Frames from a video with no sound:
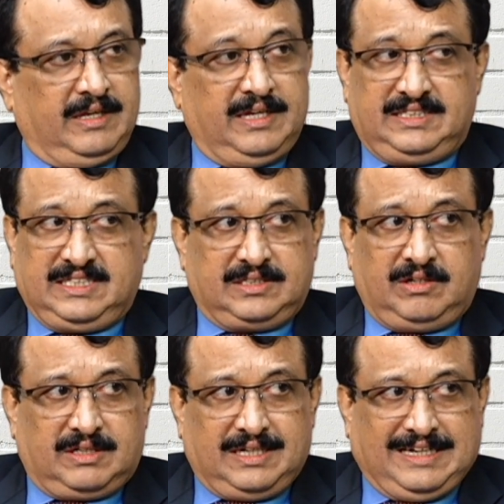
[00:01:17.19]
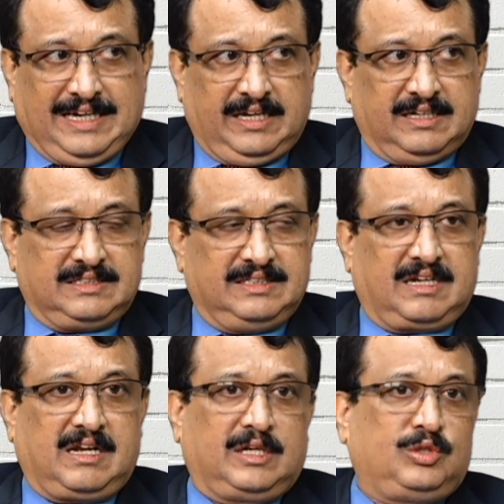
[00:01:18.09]
It's just not the TDS, there
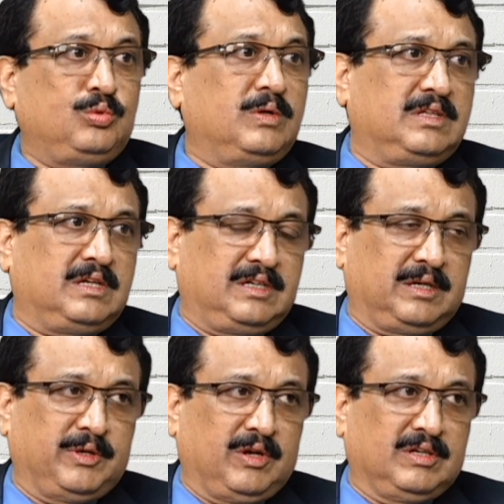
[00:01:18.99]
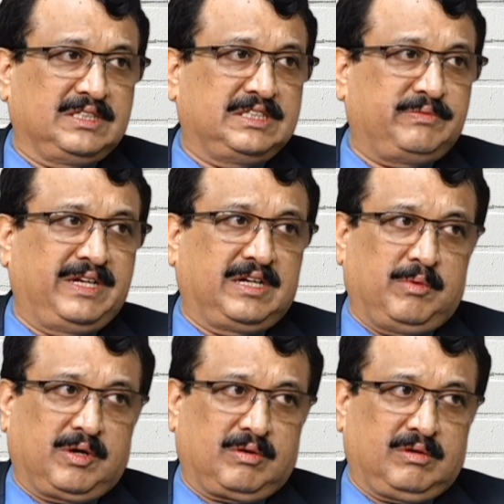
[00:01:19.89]
are two other terminologies we come
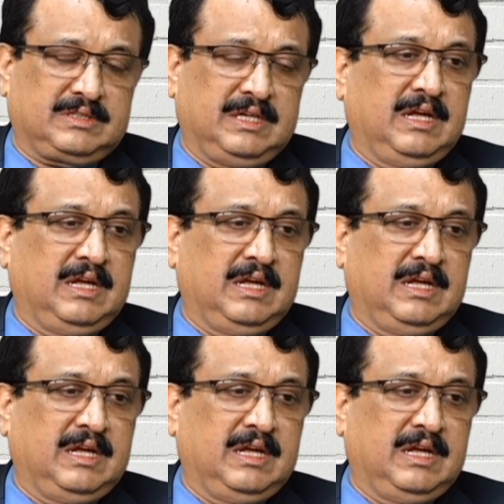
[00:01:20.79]
across.